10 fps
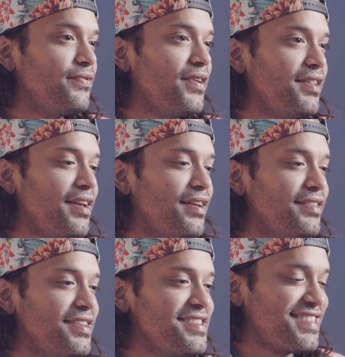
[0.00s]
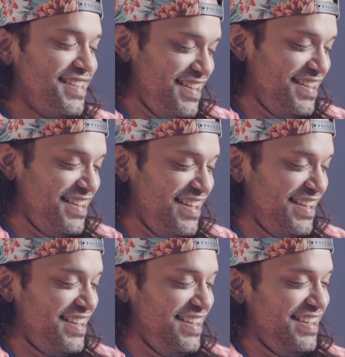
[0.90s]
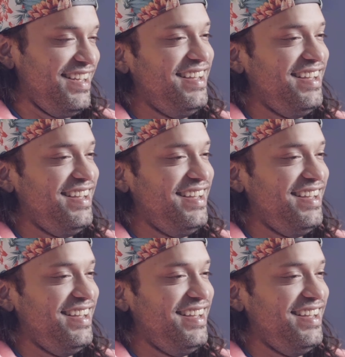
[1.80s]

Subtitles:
Finally had to listen.